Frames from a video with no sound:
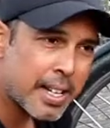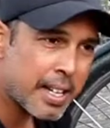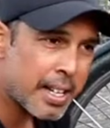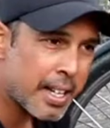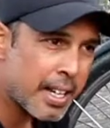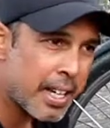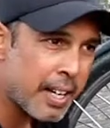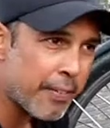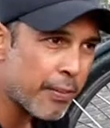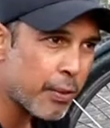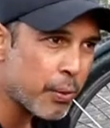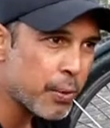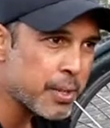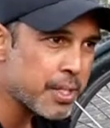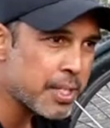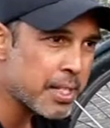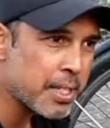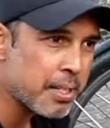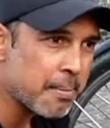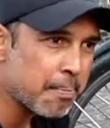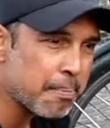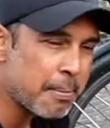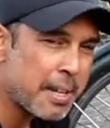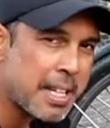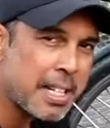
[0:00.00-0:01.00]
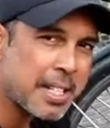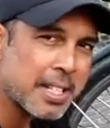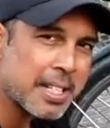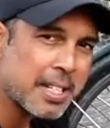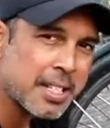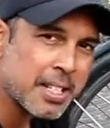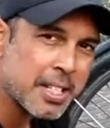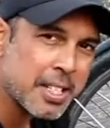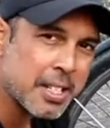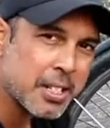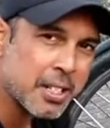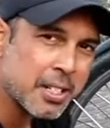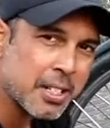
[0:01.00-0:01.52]
And if it was in mint
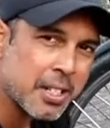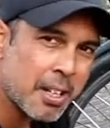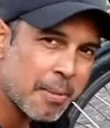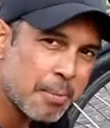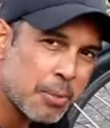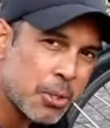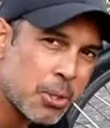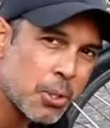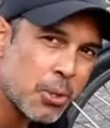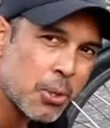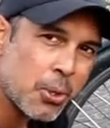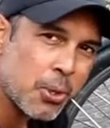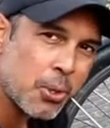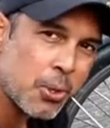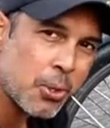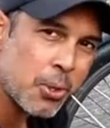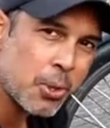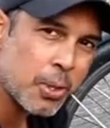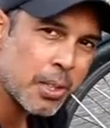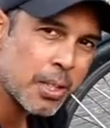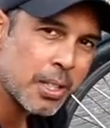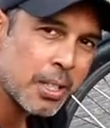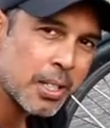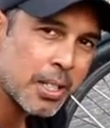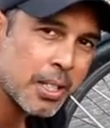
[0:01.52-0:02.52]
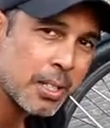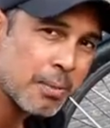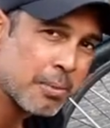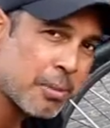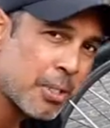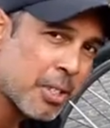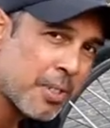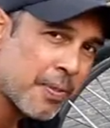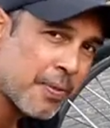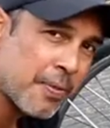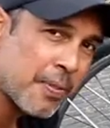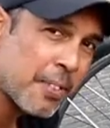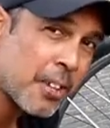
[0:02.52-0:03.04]
condition, I'm sure it
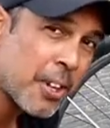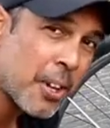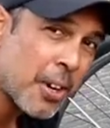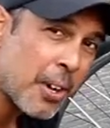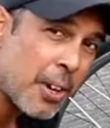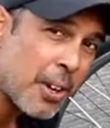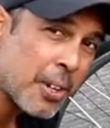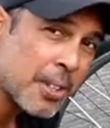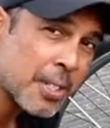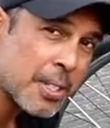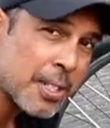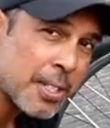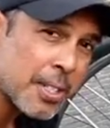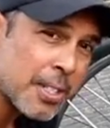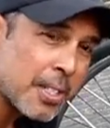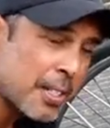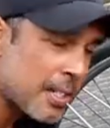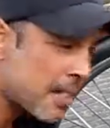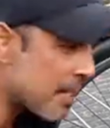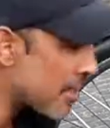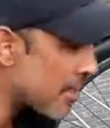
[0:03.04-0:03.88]
would have cost